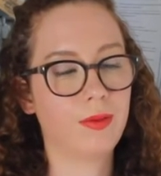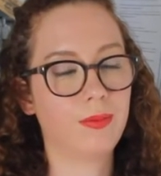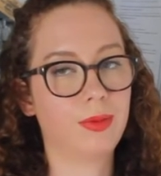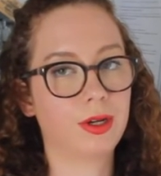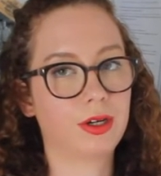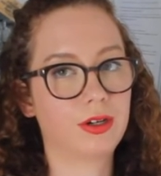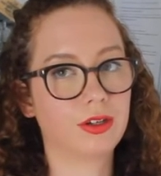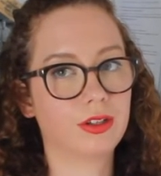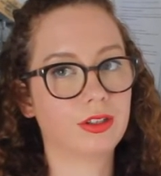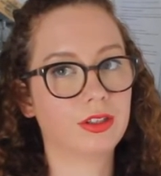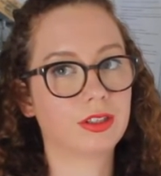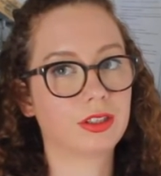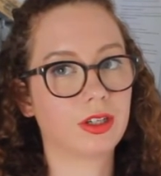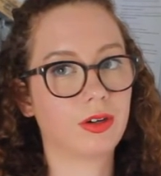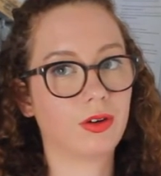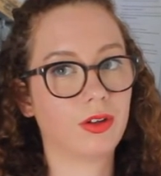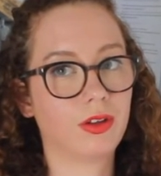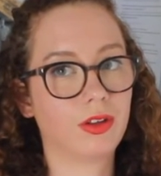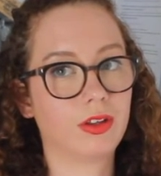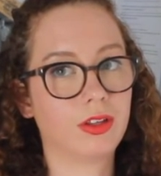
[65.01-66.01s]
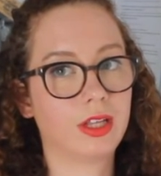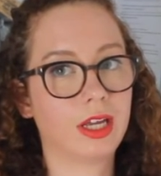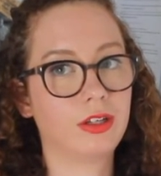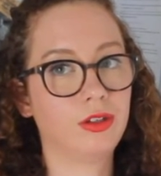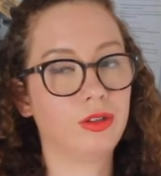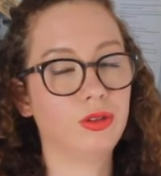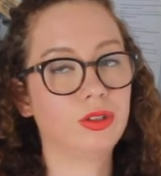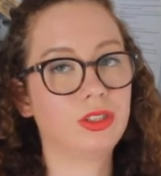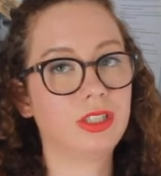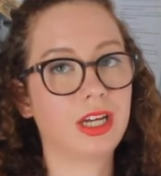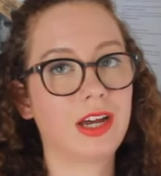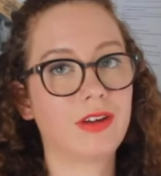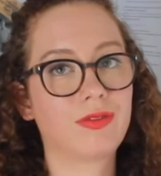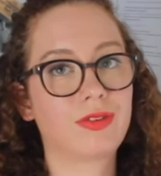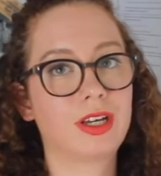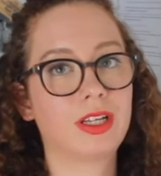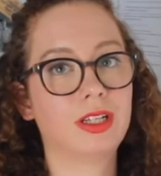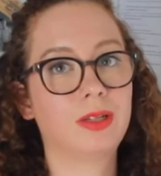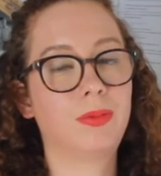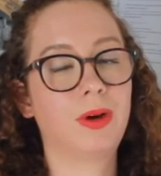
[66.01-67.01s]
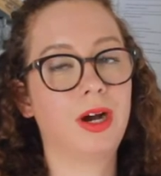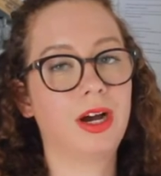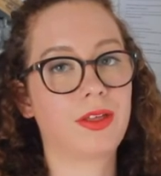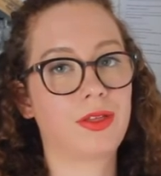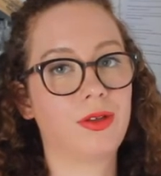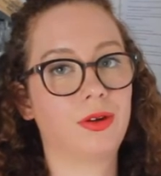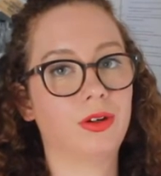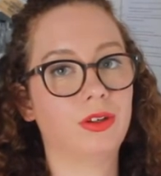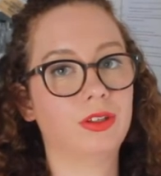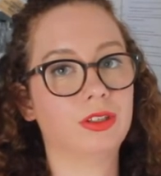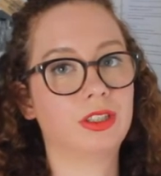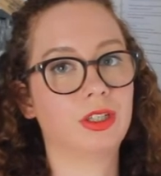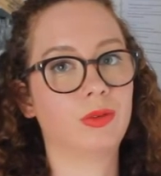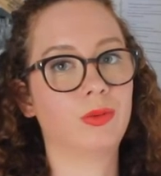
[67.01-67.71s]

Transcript: Because they used to have killer pythons